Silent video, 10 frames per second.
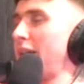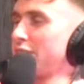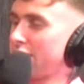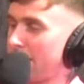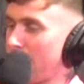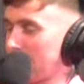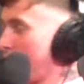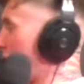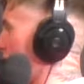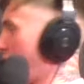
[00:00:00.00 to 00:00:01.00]
McMaster came, and I was
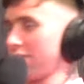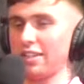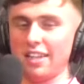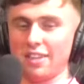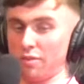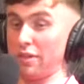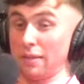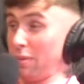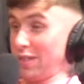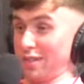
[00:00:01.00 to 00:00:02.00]
like, okay, here the
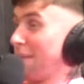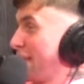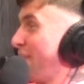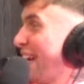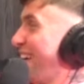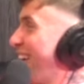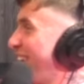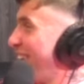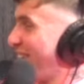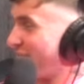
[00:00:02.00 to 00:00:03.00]
real boys are coming Behind,
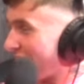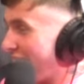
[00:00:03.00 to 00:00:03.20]
now, you know.